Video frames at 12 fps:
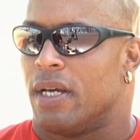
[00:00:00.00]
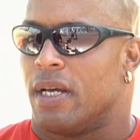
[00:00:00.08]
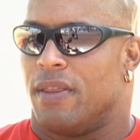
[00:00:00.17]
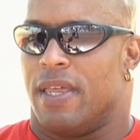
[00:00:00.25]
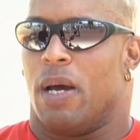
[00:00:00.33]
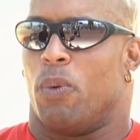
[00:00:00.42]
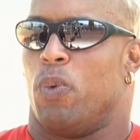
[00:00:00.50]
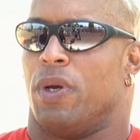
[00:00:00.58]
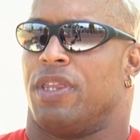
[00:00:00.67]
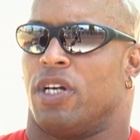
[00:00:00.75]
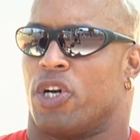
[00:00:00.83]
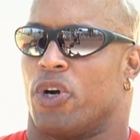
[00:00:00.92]
that
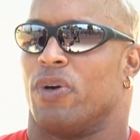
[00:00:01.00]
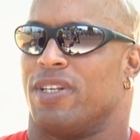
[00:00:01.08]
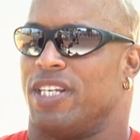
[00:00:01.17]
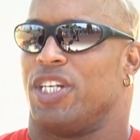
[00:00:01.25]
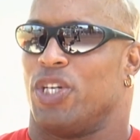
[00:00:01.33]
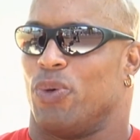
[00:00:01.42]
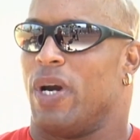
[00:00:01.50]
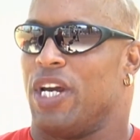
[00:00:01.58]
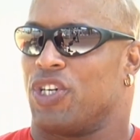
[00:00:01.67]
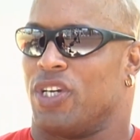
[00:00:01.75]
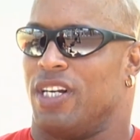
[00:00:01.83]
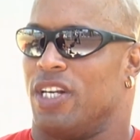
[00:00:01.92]
with the current
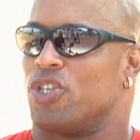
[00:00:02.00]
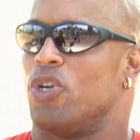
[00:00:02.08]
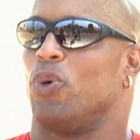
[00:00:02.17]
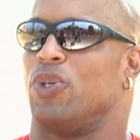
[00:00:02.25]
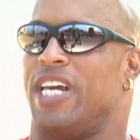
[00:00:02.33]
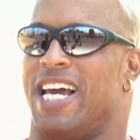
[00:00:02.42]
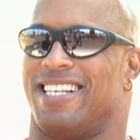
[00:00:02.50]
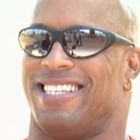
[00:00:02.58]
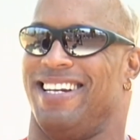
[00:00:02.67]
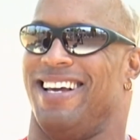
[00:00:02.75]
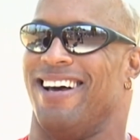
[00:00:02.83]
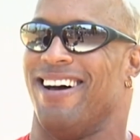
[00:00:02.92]
situation, there's no
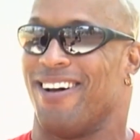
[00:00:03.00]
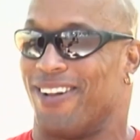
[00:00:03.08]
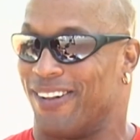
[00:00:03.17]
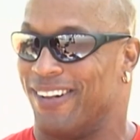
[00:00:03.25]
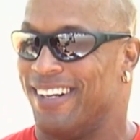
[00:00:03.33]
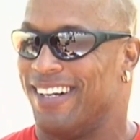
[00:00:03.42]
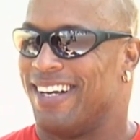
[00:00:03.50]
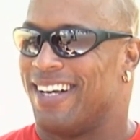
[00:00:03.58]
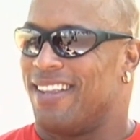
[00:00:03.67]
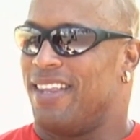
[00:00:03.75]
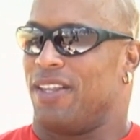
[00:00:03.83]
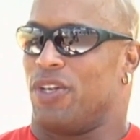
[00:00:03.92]
chance in hell
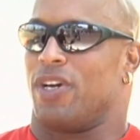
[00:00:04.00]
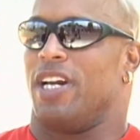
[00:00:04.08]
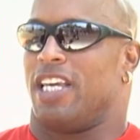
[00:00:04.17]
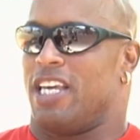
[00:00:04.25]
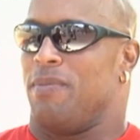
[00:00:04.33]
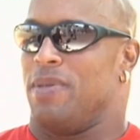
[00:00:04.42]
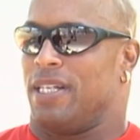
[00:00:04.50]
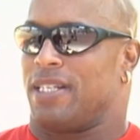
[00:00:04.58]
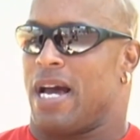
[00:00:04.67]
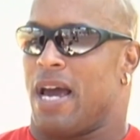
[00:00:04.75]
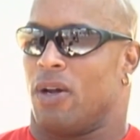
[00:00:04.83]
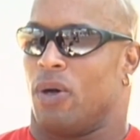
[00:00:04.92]
that they're going to give me the
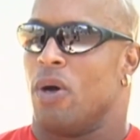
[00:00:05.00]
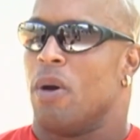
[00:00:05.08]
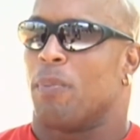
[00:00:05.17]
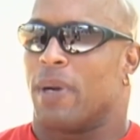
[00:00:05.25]
title,